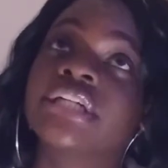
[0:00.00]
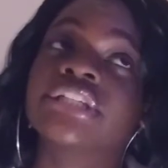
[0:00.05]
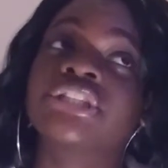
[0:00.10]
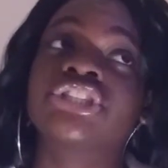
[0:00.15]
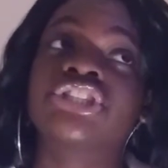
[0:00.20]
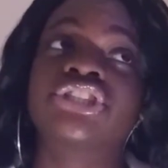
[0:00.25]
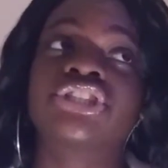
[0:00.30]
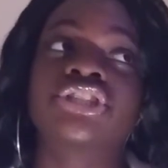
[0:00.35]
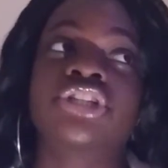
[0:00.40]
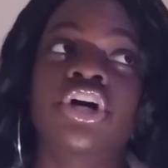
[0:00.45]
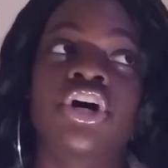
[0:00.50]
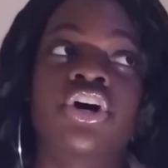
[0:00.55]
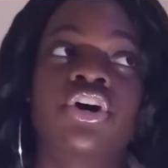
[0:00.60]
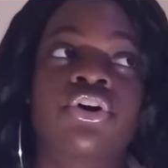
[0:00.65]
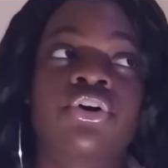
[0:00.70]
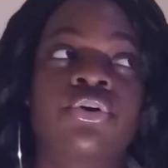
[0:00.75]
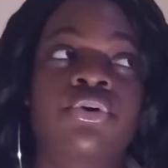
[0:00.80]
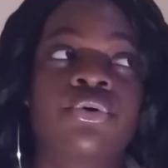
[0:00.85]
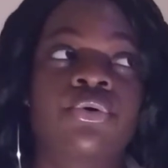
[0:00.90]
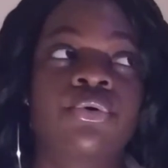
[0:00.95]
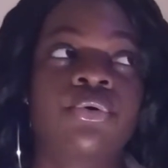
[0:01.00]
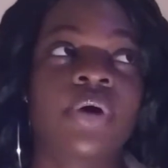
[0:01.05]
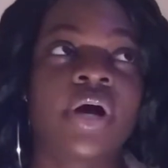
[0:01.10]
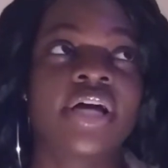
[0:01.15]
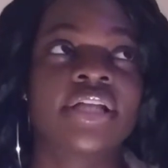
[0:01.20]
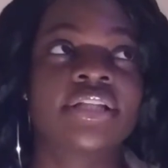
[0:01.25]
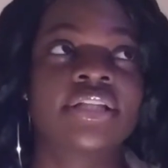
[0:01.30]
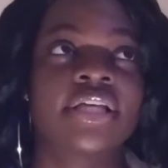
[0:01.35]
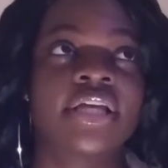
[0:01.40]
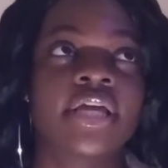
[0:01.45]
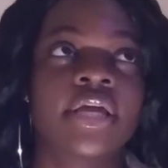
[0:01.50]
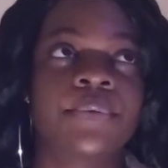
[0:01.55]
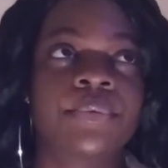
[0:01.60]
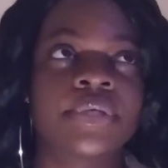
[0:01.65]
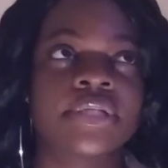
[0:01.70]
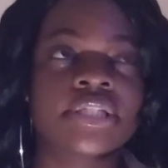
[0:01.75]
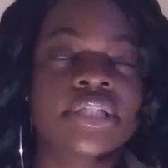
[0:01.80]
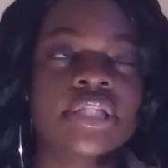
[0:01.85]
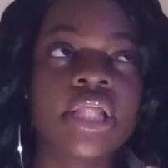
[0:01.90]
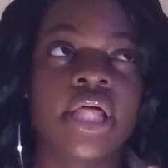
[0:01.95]
So I think it
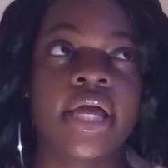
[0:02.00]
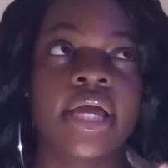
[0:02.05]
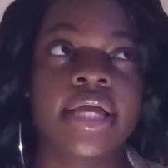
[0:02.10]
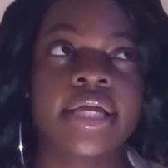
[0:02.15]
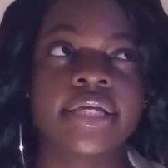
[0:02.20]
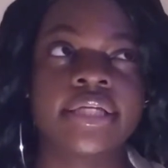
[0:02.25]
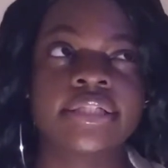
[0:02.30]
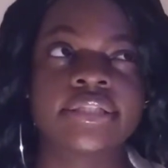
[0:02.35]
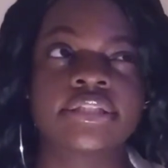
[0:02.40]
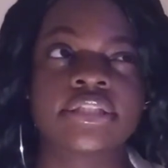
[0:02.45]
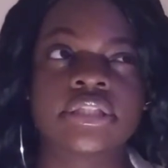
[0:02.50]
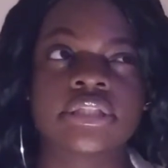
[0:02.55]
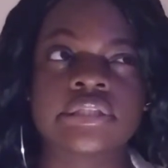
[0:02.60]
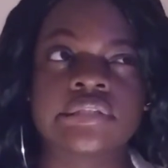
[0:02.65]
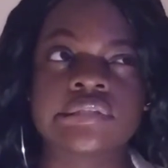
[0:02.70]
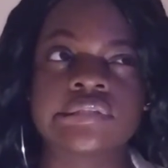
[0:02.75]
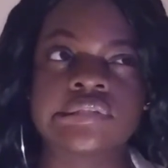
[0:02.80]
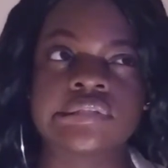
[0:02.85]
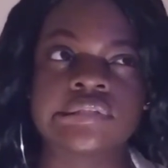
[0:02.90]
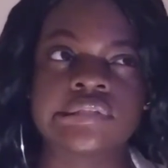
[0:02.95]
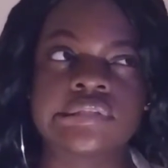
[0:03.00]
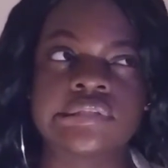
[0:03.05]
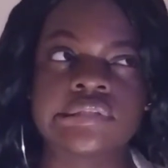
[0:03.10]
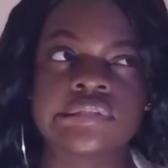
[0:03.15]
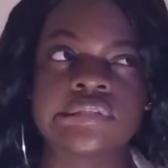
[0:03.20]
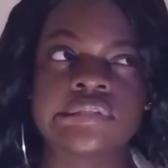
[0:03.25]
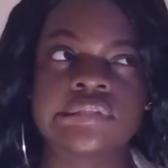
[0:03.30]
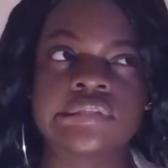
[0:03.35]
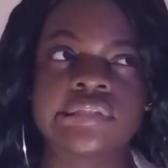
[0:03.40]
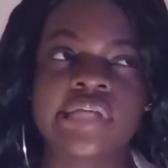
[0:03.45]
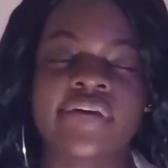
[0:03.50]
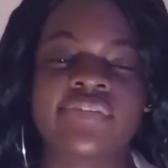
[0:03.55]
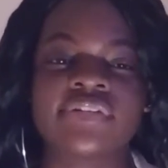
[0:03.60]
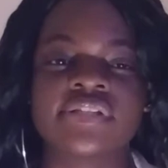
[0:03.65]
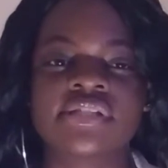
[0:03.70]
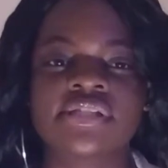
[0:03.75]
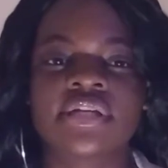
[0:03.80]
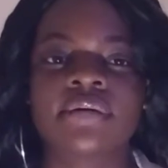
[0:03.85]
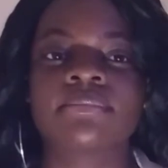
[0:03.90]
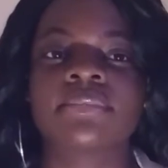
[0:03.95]
was 7
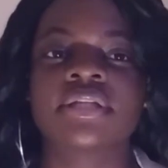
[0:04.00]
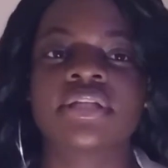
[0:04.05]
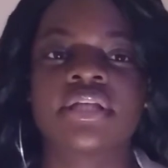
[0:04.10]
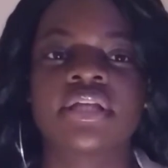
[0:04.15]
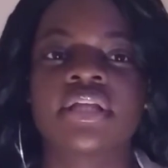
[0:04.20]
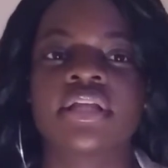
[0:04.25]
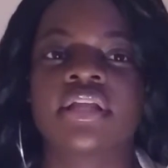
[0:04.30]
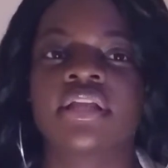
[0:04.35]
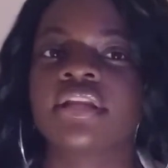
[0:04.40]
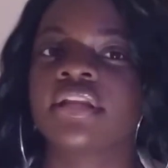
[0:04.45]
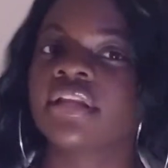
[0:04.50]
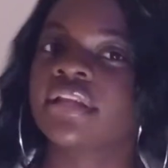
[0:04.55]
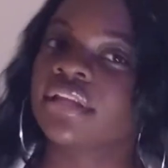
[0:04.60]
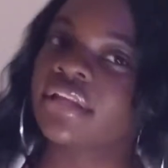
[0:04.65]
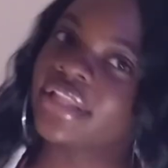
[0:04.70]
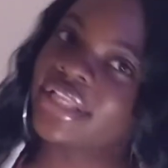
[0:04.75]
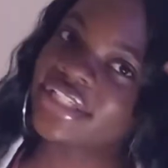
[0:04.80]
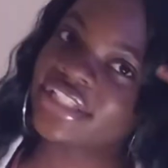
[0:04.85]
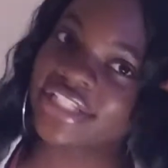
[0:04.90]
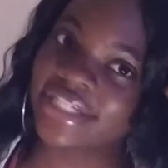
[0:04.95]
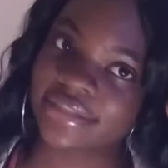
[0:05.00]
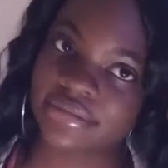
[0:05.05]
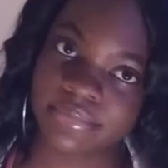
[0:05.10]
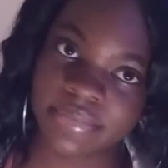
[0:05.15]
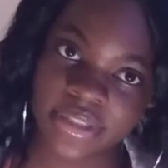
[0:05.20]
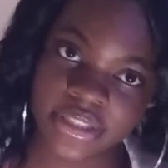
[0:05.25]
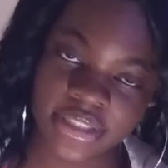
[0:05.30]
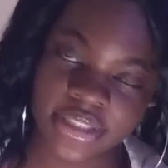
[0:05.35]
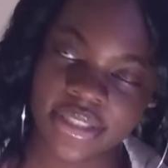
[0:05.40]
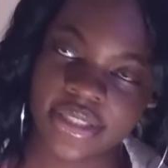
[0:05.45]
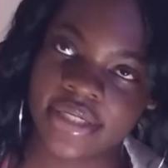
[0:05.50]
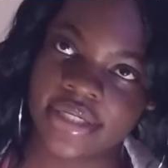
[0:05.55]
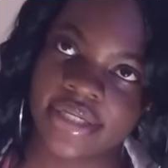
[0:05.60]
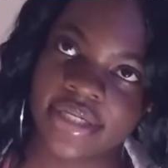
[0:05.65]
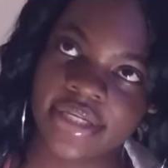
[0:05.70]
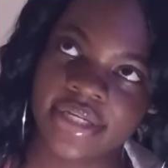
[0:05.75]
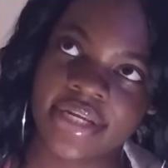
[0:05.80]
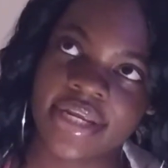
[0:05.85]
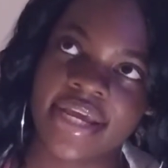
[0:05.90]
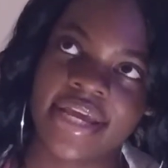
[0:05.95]
something. They checked me
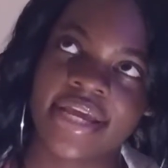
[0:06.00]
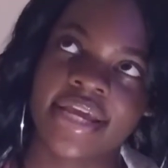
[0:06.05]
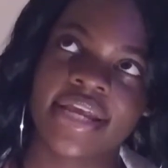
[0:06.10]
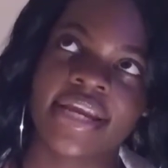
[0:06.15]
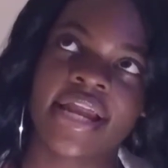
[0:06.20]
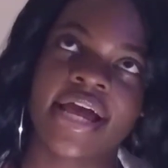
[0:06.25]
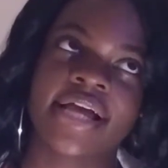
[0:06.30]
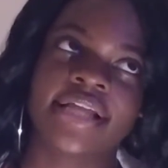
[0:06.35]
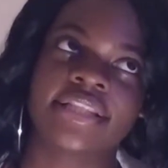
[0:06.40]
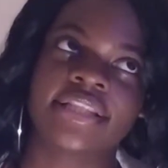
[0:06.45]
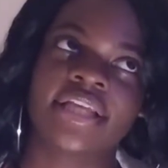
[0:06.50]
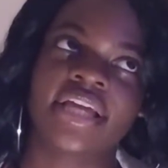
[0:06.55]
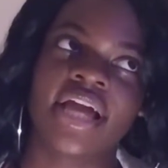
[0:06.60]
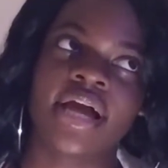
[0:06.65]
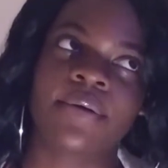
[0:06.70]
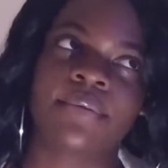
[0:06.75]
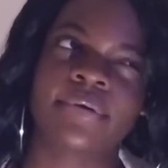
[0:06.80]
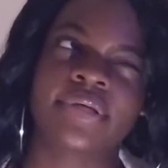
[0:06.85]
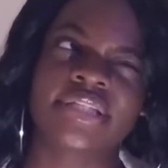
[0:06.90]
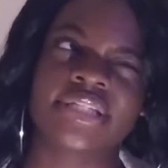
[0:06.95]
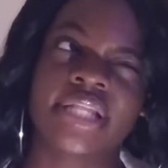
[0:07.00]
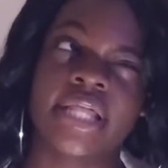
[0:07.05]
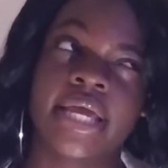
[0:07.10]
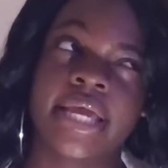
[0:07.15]
again, and I think I was